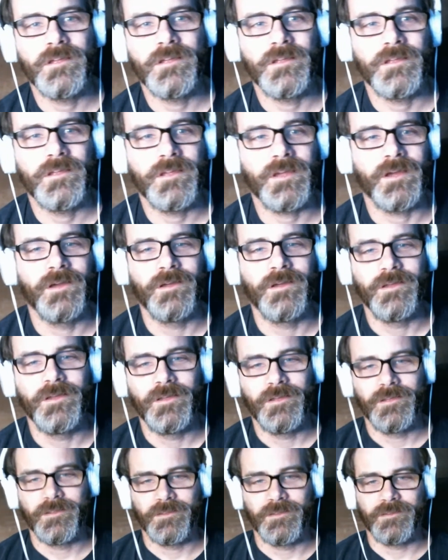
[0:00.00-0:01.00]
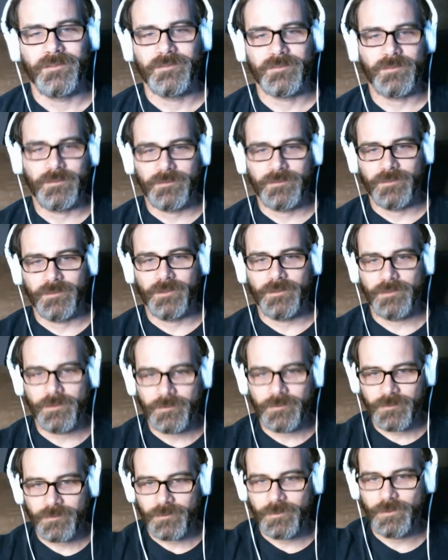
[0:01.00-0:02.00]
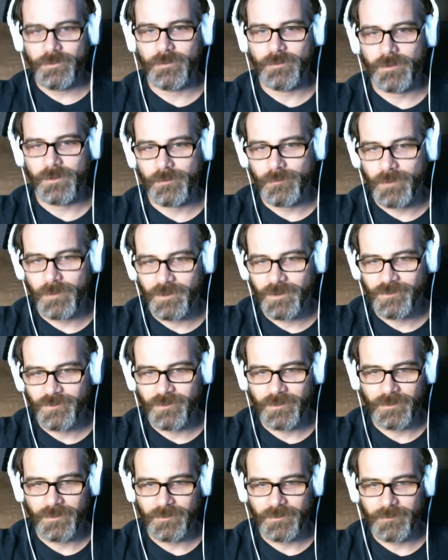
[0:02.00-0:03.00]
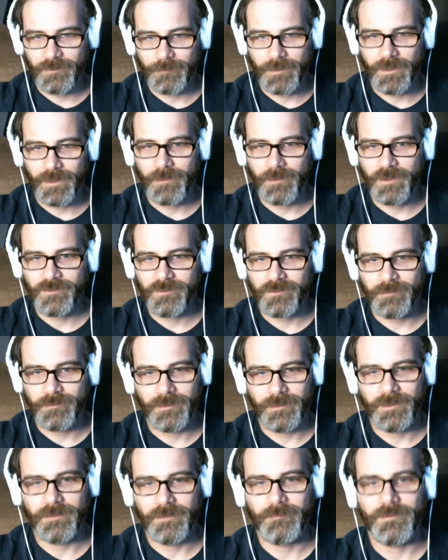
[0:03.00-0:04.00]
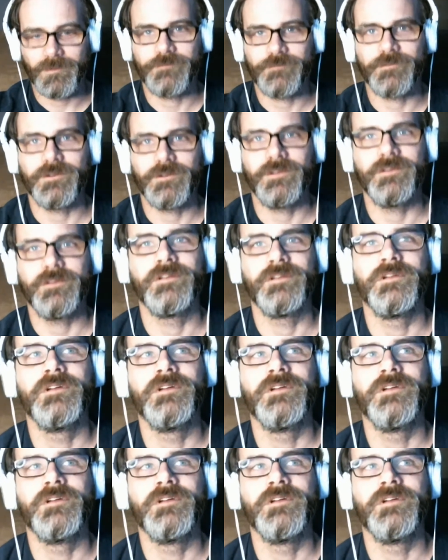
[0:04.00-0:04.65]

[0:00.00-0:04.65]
Yeah. So those of you who are watching, you're just probably watching me and my friend.